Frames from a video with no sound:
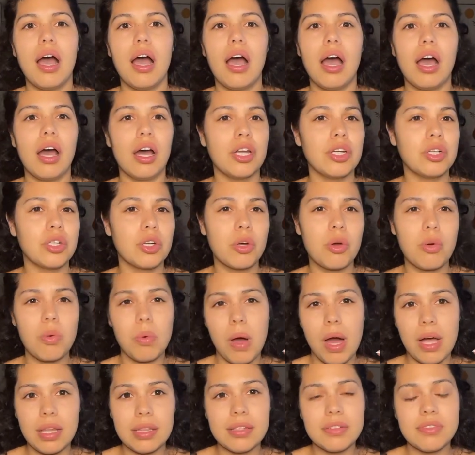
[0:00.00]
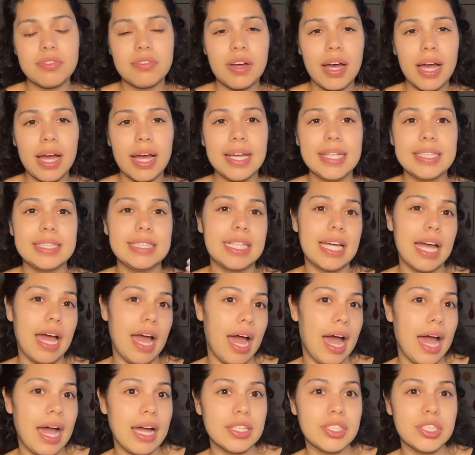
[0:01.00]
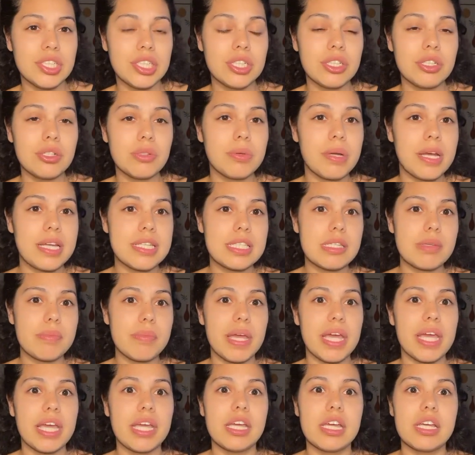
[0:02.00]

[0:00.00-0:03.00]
unqualified to add to your resume.